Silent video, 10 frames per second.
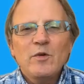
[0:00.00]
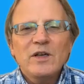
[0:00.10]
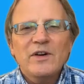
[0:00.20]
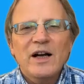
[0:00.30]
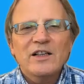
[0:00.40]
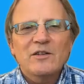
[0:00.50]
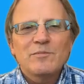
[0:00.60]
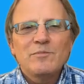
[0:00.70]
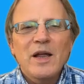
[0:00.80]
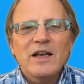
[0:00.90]
want to find
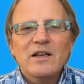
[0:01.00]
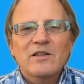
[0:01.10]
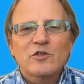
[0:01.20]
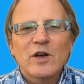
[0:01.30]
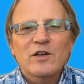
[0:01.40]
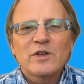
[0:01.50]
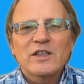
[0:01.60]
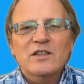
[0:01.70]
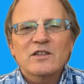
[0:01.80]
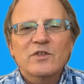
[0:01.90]
out many of the great
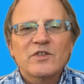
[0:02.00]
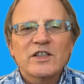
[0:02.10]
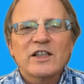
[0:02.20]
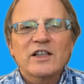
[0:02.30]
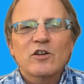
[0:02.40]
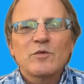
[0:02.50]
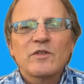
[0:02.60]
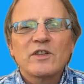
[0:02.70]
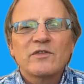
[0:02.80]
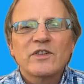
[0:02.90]
reasons for visiting or
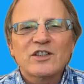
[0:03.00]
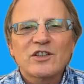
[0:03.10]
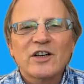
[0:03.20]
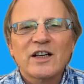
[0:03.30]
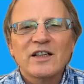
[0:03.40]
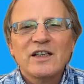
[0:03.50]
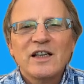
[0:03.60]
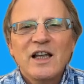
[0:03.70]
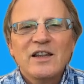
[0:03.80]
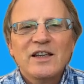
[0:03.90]
moving to Victoria,
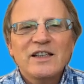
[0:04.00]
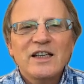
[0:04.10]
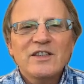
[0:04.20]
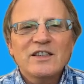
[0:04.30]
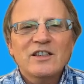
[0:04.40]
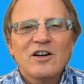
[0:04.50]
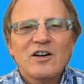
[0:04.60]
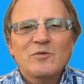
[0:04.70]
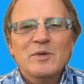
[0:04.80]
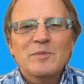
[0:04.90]
then give us a
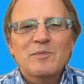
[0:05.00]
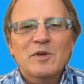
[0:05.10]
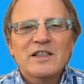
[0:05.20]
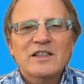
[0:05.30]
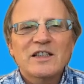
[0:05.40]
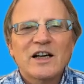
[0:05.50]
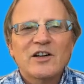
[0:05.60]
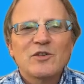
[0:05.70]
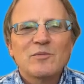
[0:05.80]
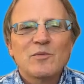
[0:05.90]
call. We'd be pleased to
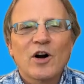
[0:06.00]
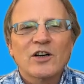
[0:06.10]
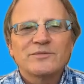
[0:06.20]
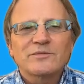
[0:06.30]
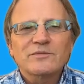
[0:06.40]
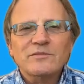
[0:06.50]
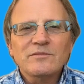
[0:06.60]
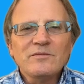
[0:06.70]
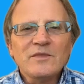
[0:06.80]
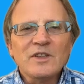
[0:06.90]
tell you more.
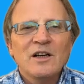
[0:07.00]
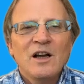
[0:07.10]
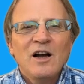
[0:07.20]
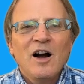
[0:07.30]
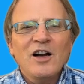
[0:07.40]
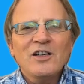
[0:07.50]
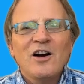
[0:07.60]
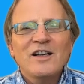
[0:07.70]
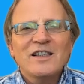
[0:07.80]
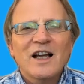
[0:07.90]
Our
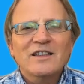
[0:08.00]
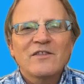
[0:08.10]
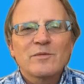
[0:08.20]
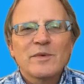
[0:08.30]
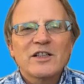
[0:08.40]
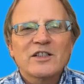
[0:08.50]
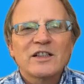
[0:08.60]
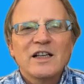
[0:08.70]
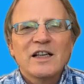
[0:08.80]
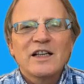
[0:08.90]
contact
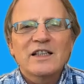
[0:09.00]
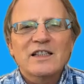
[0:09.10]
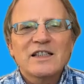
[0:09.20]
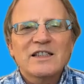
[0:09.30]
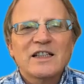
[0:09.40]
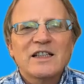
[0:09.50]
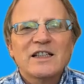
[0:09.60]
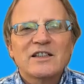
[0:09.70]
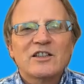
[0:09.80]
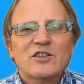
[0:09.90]
information is listed
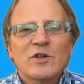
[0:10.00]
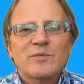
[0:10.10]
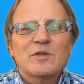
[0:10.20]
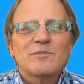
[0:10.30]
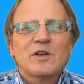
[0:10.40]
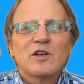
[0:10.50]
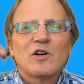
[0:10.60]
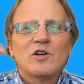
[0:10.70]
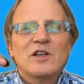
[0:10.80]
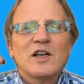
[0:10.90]
in the description
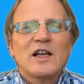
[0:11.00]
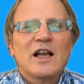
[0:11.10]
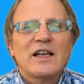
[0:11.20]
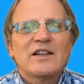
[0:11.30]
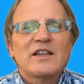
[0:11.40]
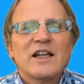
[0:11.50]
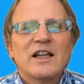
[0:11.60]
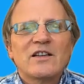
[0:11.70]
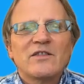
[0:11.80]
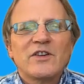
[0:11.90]
below and at the
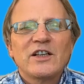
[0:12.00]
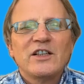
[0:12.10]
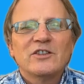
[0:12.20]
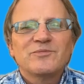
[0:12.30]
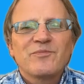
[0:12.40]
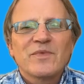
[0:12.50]
end of the video.